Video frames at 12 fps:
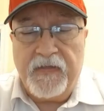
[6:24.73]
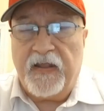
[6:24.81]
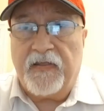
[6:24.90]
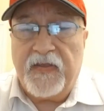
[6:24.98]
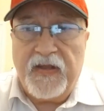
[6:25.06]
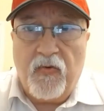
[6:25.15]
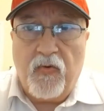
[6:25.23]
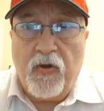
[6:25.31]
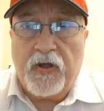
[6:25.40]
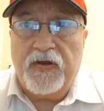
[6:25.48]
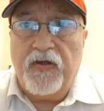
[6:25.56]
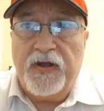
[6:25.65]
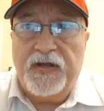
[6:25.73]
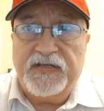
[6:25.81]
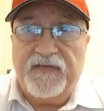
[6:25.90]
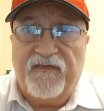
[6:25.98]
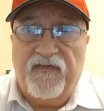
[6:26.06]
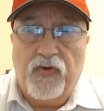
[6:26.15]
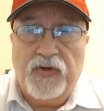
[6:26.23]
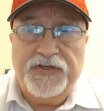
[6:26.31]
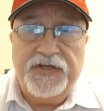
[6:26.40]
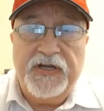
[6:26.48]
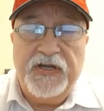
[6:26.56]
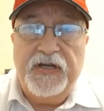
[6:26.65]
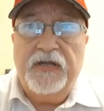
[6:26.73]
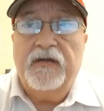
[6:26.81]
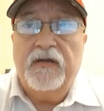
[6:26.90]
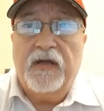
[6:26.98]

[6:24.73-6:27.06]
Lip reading: other thing they're working on is a 4G